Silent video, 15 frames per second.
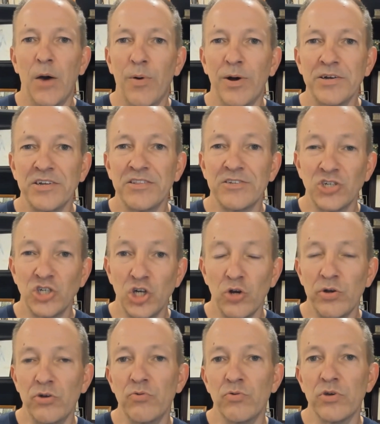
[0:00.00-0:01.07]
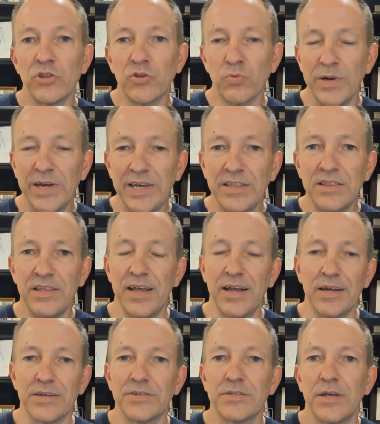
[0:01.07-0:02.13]
I wanted to show you three
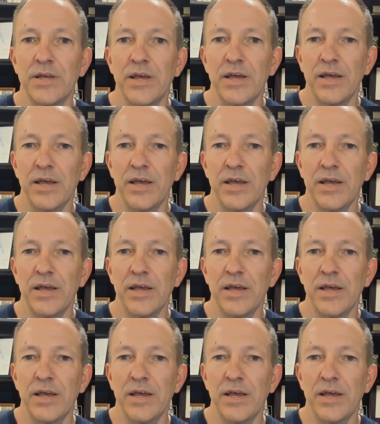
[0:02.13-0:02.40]
things.